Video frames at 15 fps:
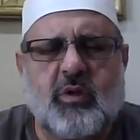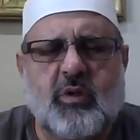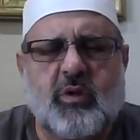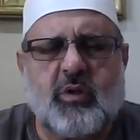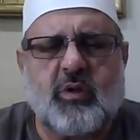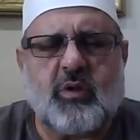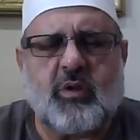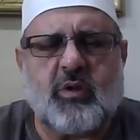
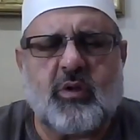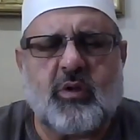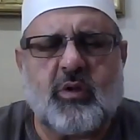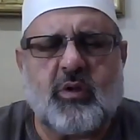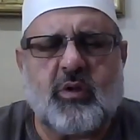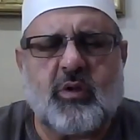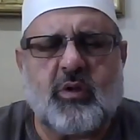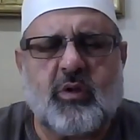
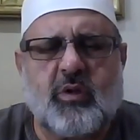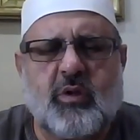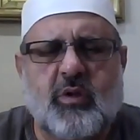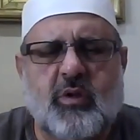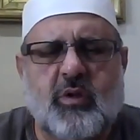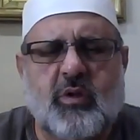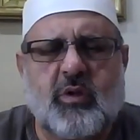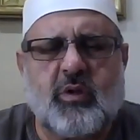fruitful
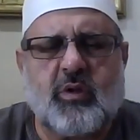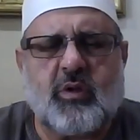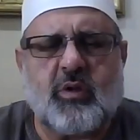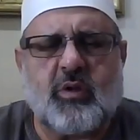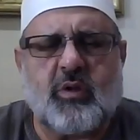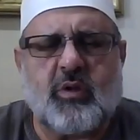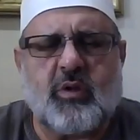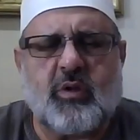effort
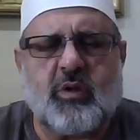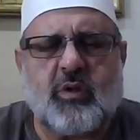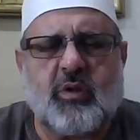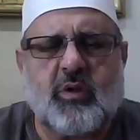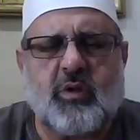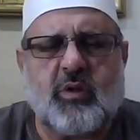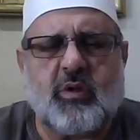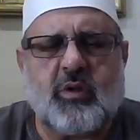that
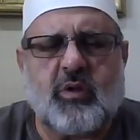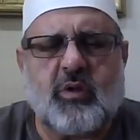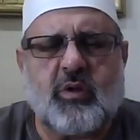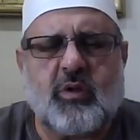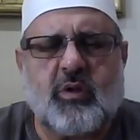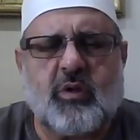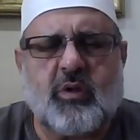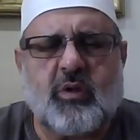eventually
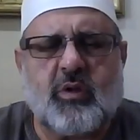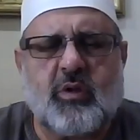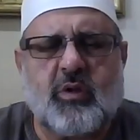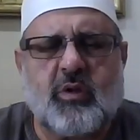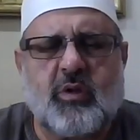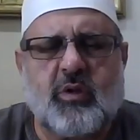what it led